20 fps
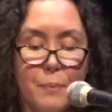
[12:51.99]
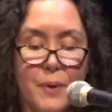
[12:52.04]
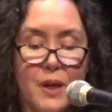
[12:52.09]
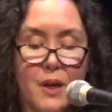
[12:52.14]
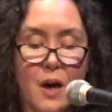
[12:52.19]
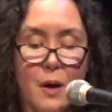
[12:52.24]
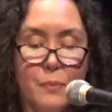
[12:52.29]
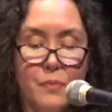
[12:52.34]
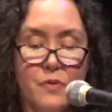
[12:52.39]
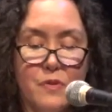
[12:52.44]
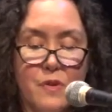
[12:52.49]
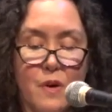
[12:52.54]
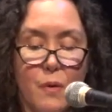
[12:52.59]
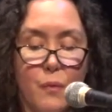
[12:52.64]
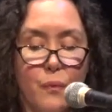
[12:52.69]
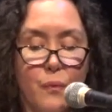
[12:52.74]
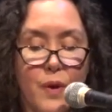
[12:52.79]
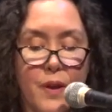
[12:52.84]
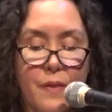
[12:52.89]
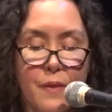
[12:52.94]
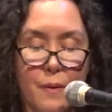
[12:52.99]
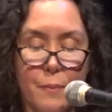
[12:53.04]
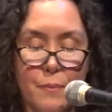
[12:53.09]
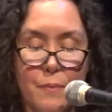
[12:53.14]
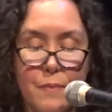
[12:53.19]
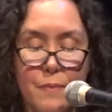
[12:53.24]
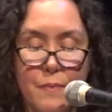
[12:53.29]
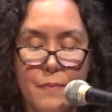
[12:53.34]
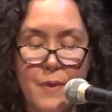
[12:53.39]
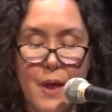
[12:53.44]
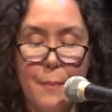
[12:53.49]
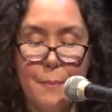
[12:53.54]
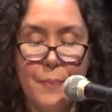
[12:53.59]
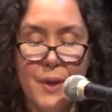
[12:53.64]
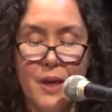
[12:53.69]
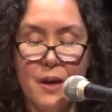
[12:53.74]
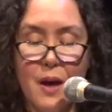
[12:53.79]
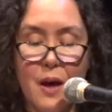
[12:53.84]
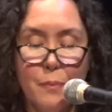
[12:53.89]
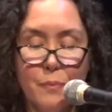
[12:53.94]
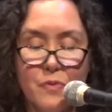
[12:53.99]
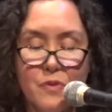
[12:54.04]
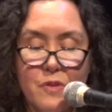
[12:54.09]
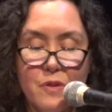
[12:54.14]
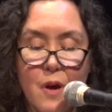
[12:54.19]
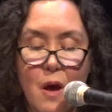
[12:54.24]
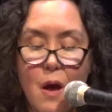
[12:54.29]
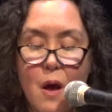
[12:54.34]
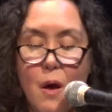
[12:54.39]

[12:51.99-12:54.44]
becomes a rhythm that becomes